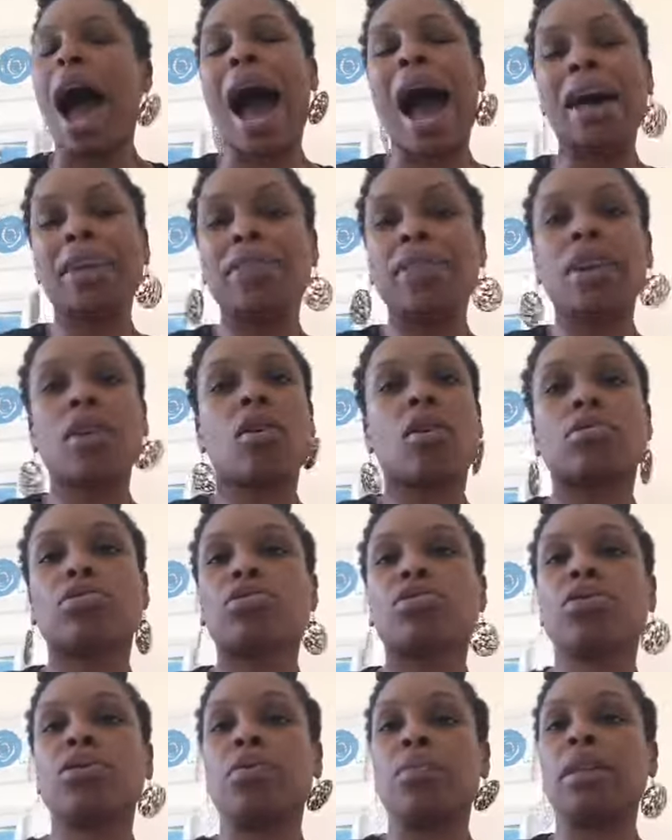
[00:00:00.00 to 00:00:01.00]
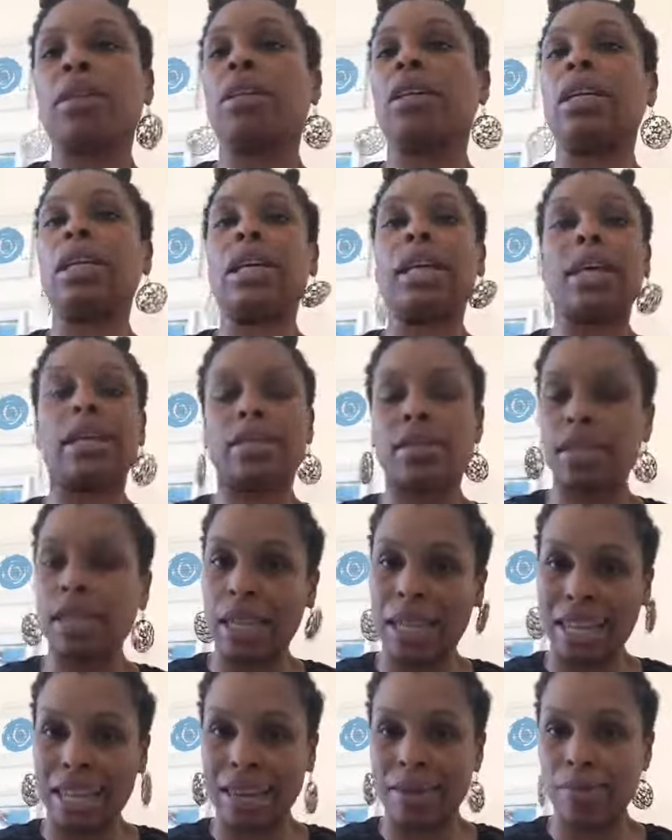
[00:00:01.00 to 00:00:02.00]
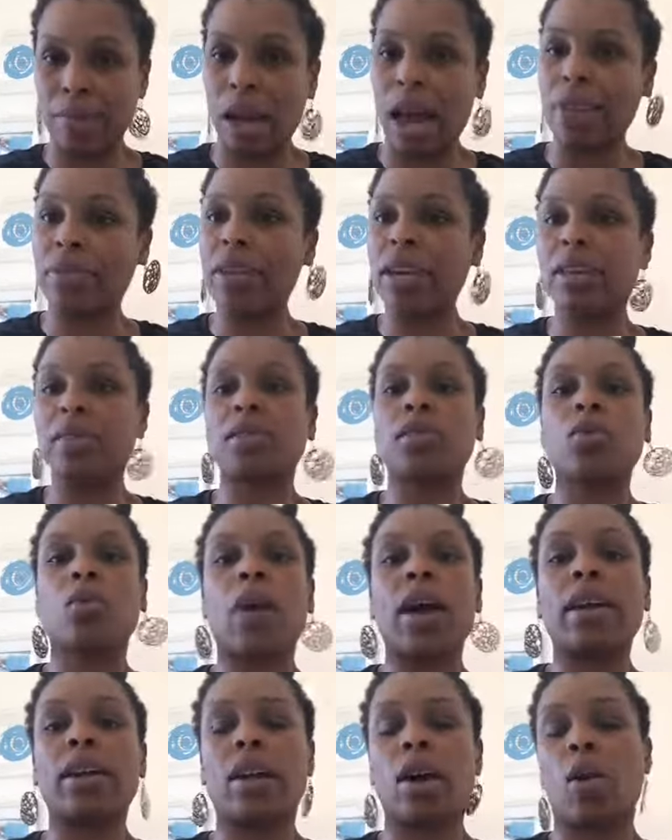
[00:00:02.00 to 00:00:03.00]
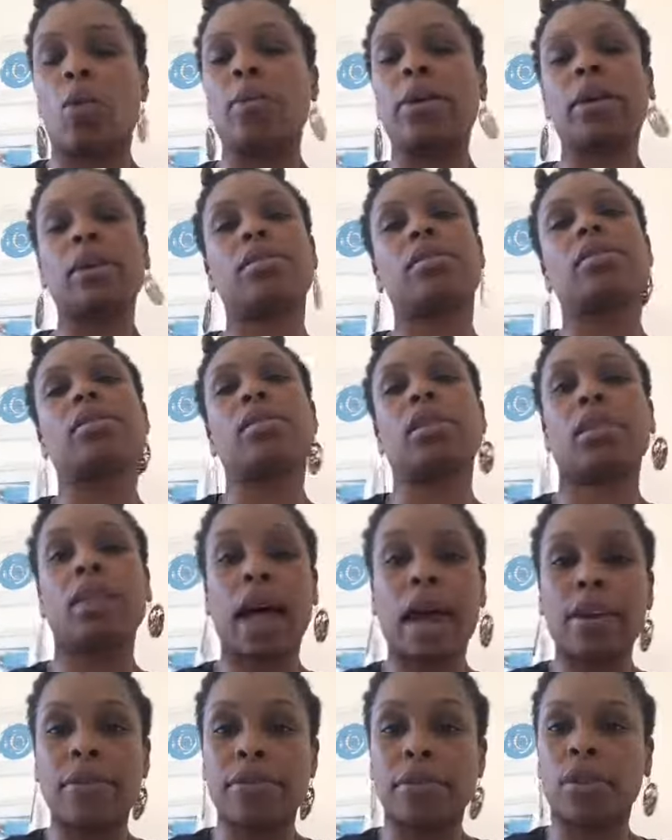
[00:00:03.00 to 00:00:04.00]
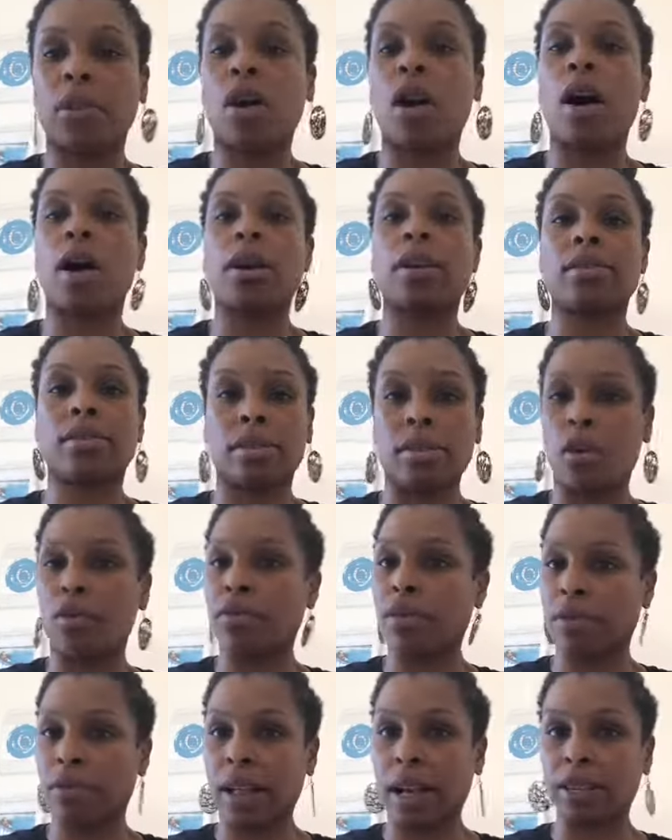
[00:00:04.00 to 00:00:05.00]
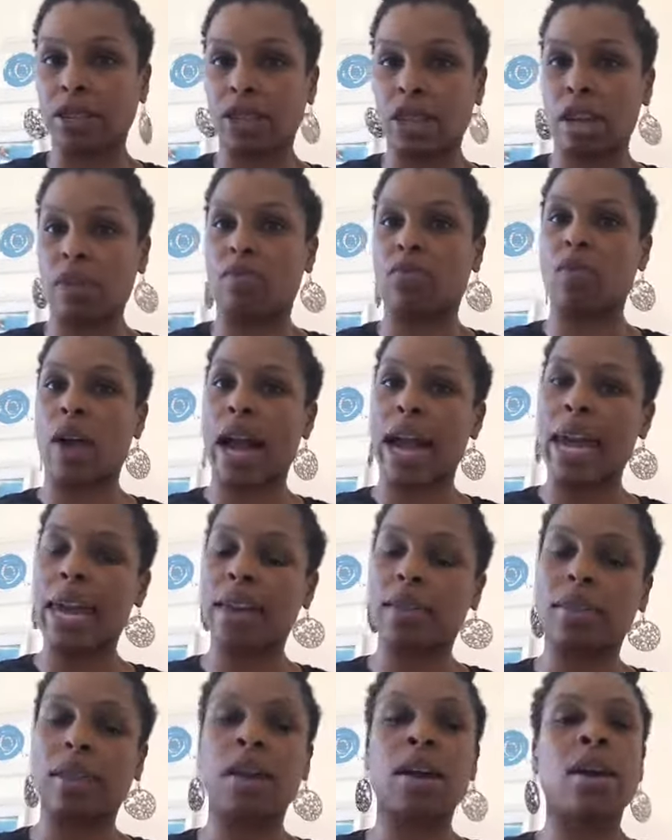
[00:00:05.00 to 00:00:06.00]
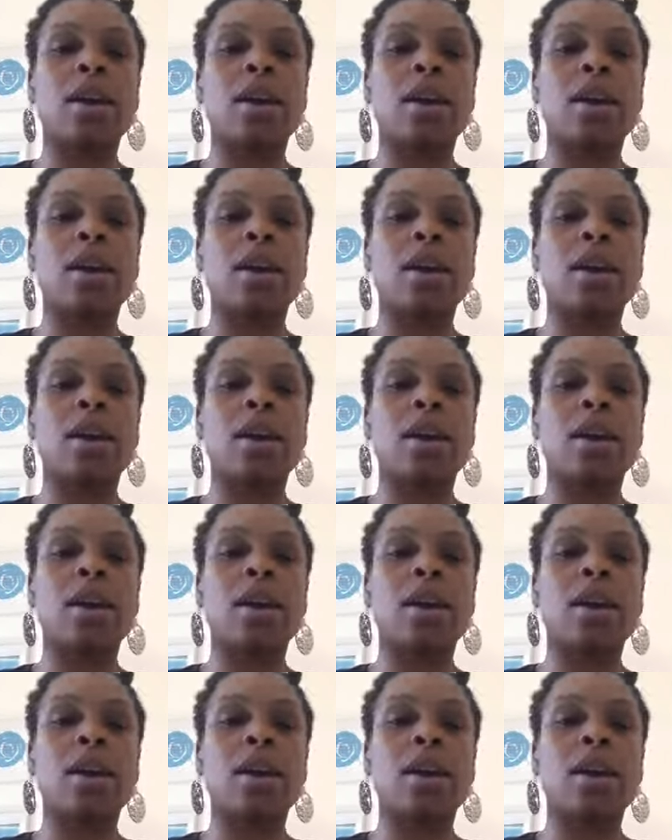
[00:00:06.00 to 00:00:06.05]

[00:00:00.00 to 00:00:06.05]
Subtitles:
I think cultural humility is the key. I think it's the way to go because it's a lifelong self-reflection, right?